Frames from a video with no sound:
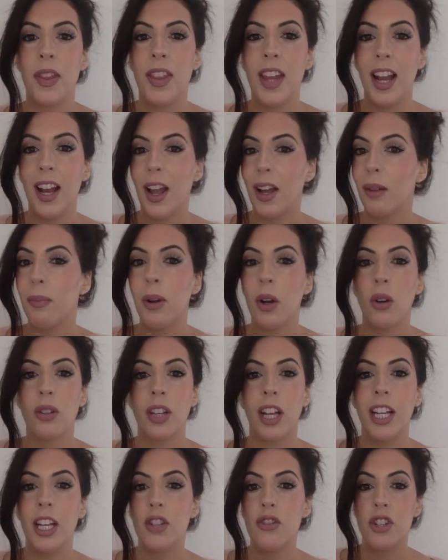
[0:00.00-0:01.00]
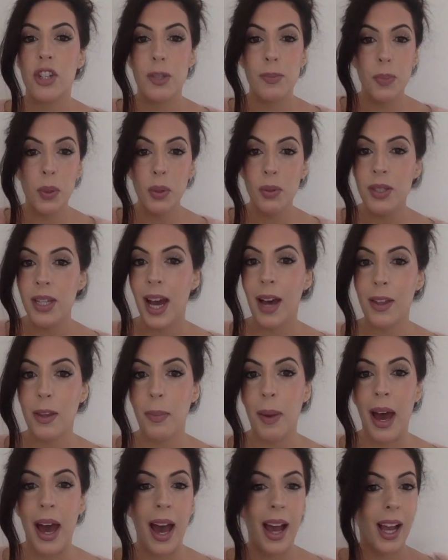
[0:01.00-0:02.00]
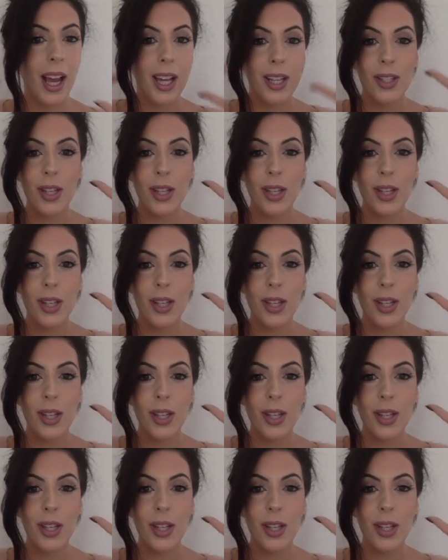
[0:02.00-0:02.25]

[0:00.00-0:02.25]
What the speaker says: they're like, my God, I literally just pulled it out of the pack,